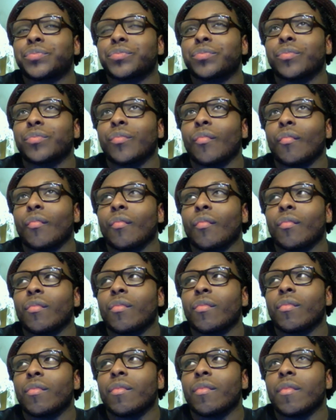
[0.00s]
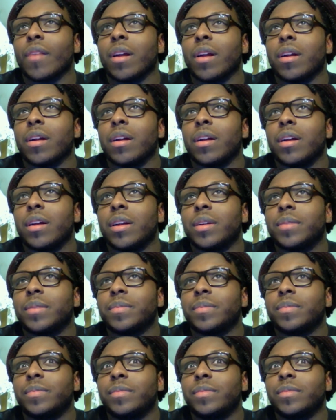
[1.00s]

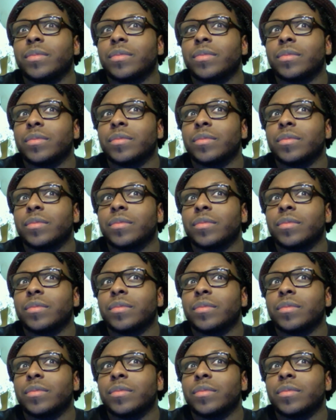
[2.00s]
Nobody speaks.